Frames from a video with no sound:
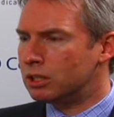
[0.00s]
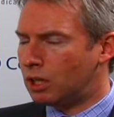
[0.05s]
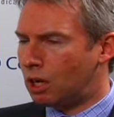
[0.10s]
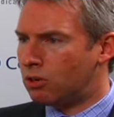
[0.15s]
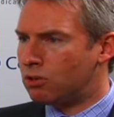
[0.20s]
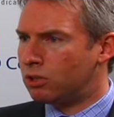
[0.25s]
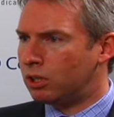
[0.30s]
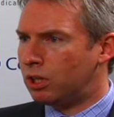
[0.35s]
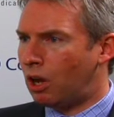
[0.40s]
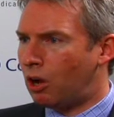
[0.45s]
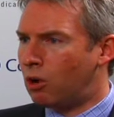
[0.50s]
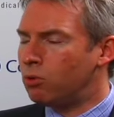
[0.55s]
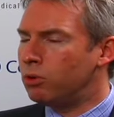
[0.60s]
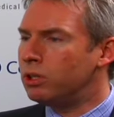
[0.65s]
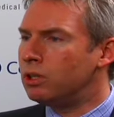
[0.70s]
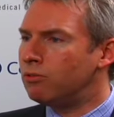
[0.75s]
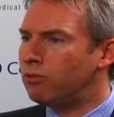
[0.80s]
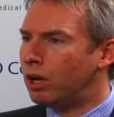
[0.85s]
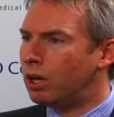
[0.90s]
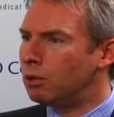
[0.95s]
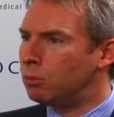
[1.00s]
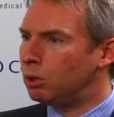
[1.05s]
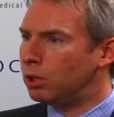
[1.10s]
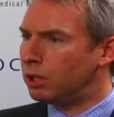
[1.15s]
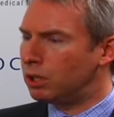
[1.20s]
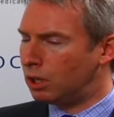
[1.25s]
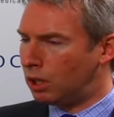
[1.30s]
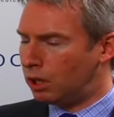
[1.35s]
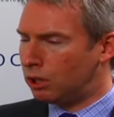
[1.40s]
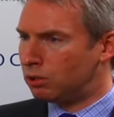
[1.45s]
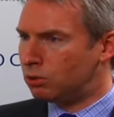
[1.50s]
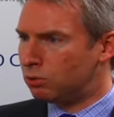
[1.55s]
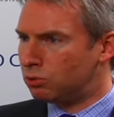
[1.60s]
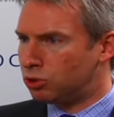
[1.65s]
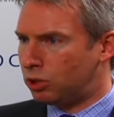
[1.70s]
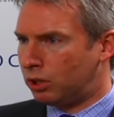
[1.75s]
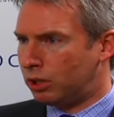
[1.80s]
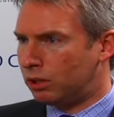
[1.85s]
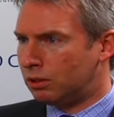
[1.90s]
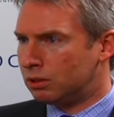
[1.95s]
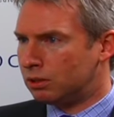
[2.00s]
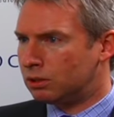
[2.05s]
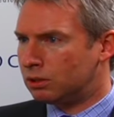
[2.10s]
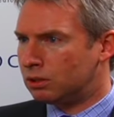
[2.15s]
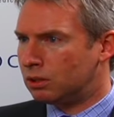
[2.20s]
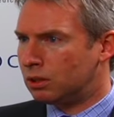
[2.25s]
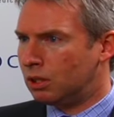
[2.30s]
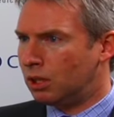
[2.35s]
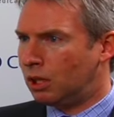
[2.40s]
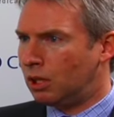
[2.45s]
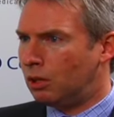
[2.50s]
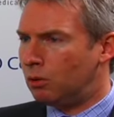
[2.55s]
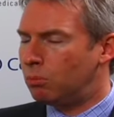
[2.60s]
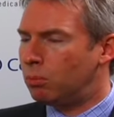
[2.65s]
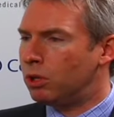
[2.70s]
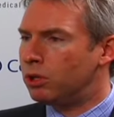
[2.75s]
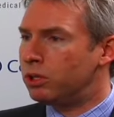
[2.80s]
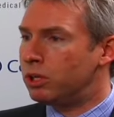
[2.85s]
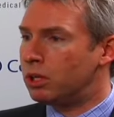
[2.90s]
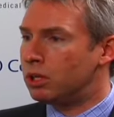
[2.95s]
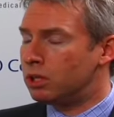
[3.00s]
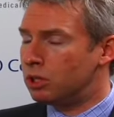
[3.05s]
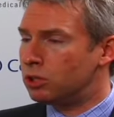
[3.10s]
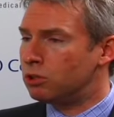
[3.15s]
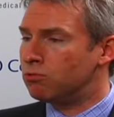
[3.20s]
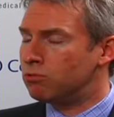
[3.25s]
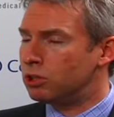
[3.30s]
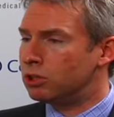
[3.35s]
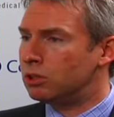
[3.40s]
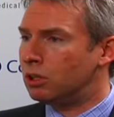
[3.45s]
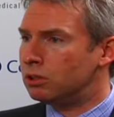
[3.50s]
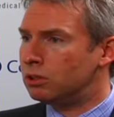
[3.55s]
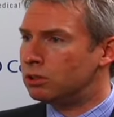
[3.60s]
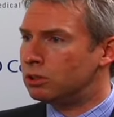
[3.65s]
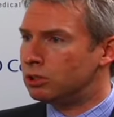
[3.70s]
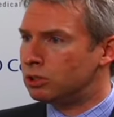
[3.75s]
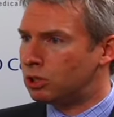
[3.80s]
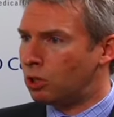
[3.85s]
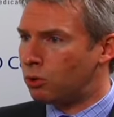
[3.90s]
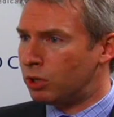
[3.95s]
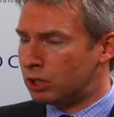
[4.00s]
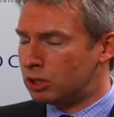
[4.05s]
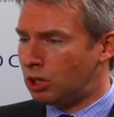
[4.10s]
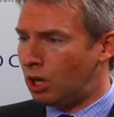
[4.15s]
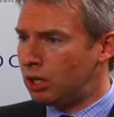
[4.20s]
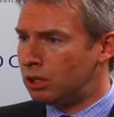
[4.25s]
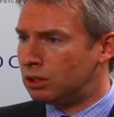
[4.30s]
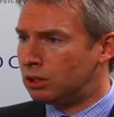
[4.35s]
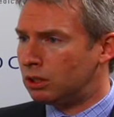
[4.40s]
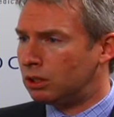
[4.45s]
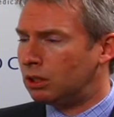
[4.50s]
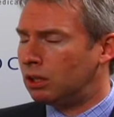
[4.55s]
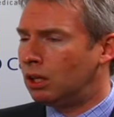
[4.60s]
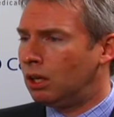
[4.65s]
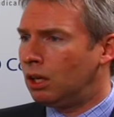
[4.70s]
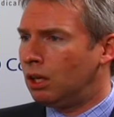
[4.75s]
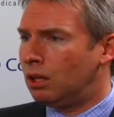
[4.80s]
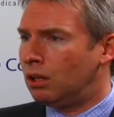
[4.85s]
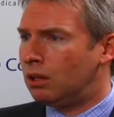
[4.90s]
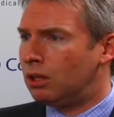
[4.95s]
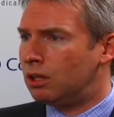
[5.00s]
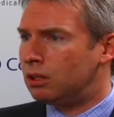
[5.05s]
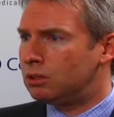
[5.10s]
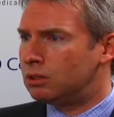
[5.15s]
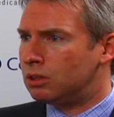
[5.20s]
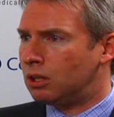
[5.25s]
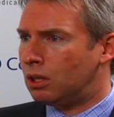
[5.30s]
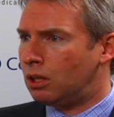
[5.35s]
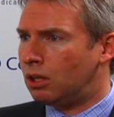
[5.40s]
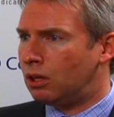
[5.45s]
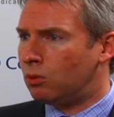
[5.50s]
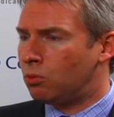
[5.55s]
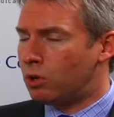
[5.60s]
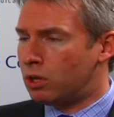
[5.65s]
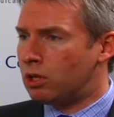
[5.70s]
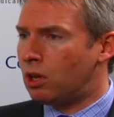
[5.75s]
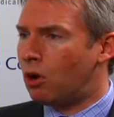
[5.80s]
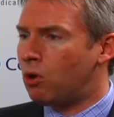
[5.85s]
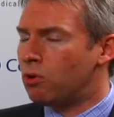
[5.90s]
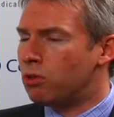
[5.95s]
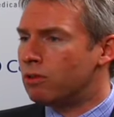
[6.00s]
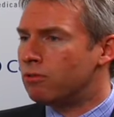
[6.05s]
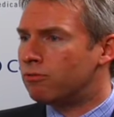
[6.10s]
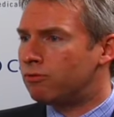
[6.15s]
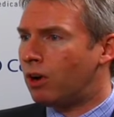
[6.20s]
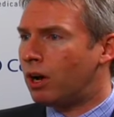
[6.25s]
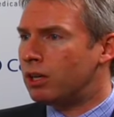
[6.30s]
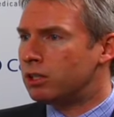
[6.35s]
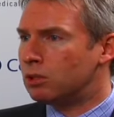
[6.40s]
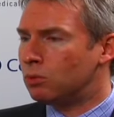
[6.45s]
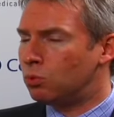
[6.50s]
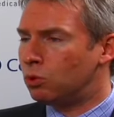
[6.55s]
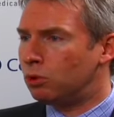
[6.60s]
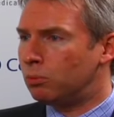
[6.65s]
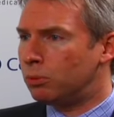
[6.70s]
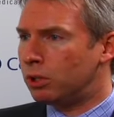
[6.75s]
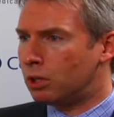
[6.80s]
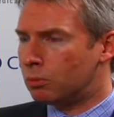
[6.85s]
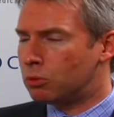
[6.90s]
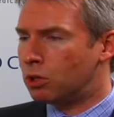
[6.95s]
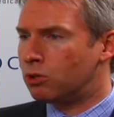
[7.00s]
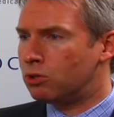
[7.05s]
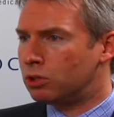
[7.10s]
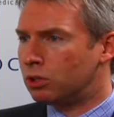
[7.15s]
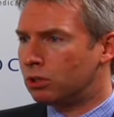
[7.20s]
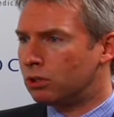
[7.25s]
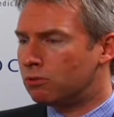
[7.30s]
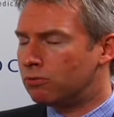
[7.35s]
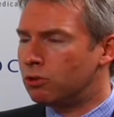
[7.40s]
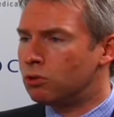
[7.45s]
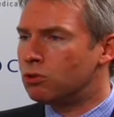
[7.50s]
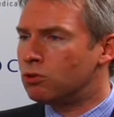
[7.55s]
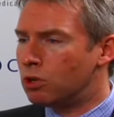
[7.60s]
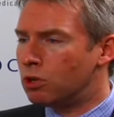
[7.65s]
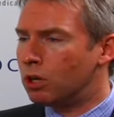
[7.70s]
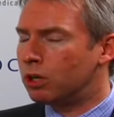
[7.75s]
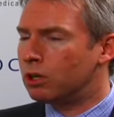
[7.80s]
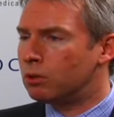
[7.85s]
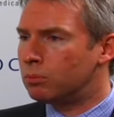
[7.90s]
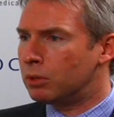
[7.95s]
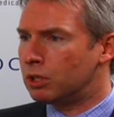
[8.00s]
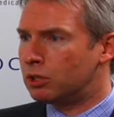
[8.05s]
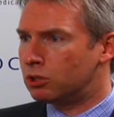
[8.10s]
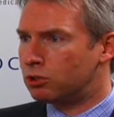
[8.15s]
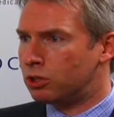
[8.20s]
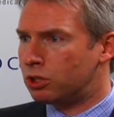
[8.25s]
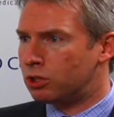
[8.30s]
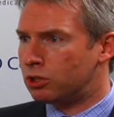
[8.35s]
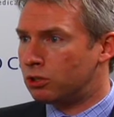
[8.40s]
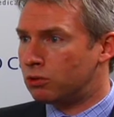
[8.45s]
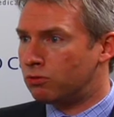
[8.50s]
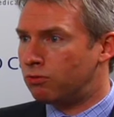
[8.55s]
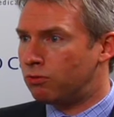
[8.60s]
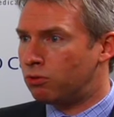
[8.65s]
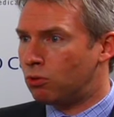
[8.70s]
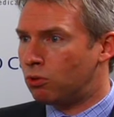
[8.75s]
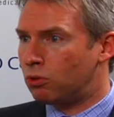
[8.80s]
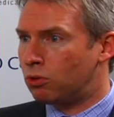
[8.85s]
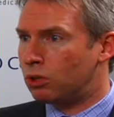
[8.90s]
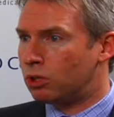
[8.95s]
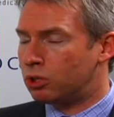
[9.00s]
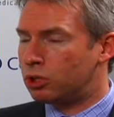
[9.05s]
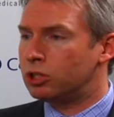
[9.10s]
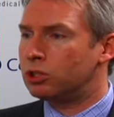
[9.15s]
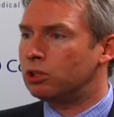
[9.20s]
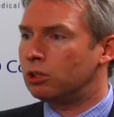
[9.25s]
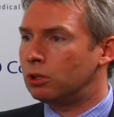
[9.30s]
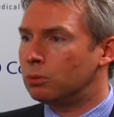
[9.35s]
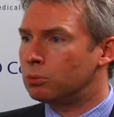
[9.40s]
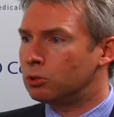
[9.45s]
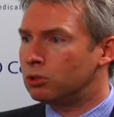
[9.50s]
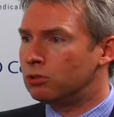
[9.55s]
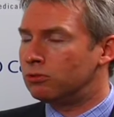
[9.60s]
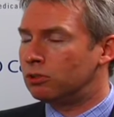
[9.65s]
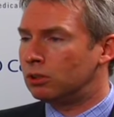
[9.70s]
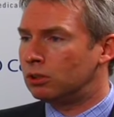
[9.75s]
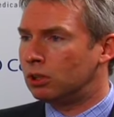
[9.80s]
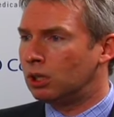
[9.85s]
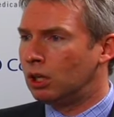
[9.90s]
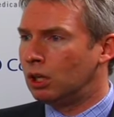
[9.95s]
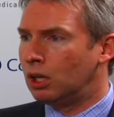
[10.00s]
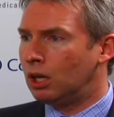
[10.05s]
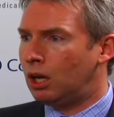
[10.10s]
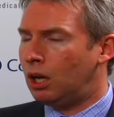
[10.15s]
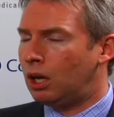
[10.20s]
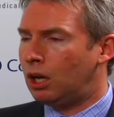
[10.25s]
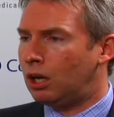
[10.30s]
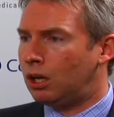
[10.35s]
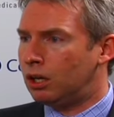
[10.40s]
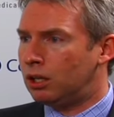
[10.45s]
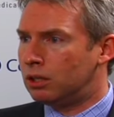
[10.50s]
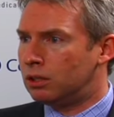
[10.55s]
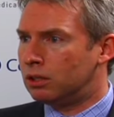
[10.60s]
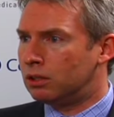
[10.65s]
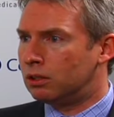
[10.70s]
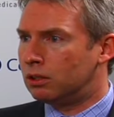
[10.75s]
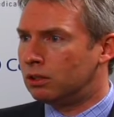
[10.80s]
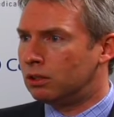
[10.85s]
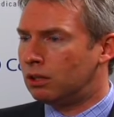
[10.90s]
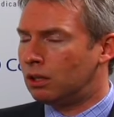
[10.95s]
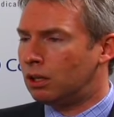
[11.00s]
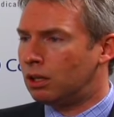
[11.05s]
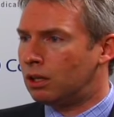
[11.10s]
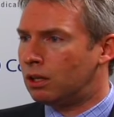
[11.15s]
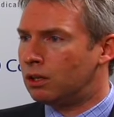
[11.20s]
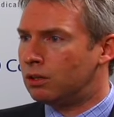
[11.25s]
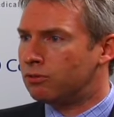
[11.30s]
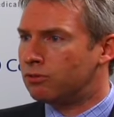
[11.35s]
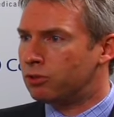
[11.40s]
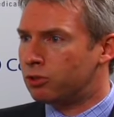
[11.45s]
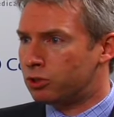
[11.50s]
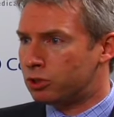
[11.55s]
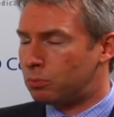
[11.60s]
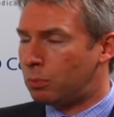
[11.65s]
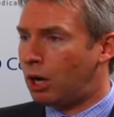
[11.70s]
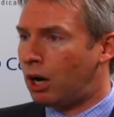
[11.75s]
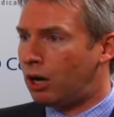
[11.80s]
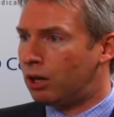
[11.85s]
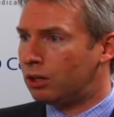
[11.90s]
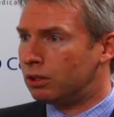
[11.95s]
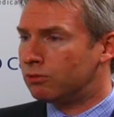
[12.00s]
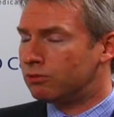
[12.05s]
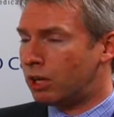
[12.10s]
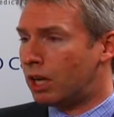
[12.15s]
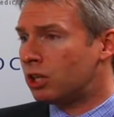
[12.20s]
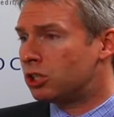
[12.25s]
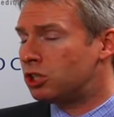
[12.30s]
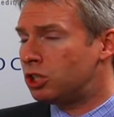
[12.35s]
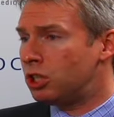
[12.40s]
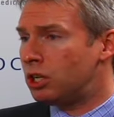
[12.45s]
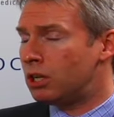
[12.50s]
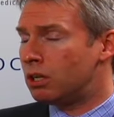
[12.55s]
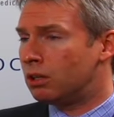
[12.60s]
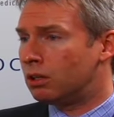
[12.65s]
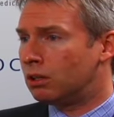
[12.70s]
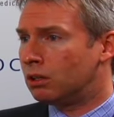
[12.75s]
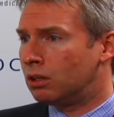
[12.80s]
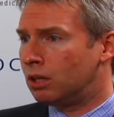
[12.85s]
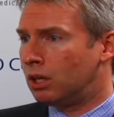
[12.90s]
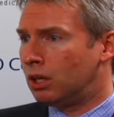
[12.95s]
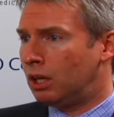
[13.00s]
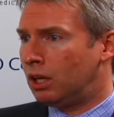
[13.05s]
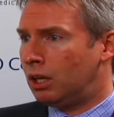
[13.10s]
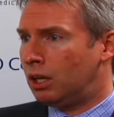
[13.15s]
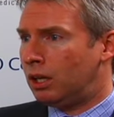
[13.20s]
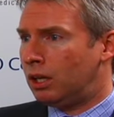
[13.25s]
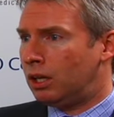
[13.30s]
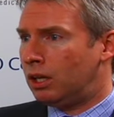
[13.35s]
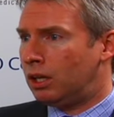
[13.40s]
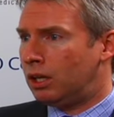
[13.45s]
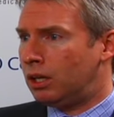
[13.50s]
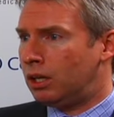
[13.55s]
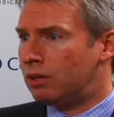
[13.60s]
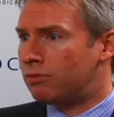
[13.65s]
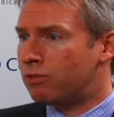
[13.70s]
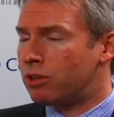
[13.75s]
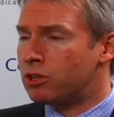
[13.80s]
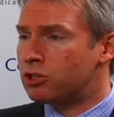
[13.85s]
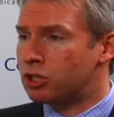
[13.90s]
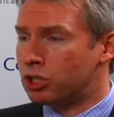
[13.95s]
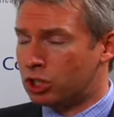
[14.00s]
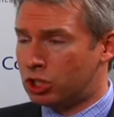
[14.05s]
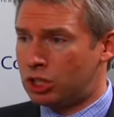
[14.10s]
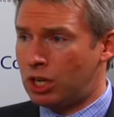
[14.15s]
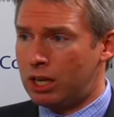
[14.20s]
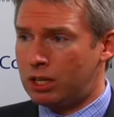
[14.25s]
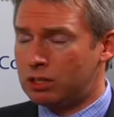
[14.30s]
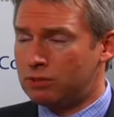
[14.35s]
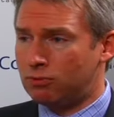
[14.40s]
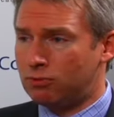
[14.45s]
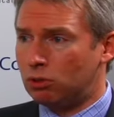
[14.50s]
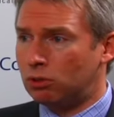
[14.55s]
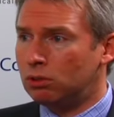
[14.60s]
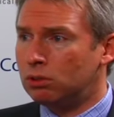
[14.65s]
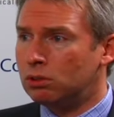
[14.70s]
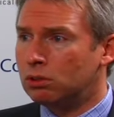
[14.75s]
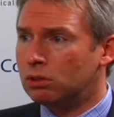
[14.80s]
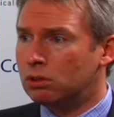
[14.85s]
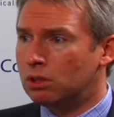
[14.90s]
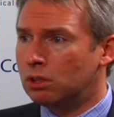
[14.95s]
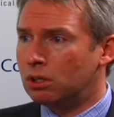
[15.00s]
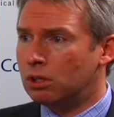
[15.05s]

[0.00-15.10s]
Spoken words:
is currently only available in clinical trials, but the initial results are so exciting that we know that Pfizer will be approaching the Food and Drug Administration for conditional approval in the first part of next year. If they're successful,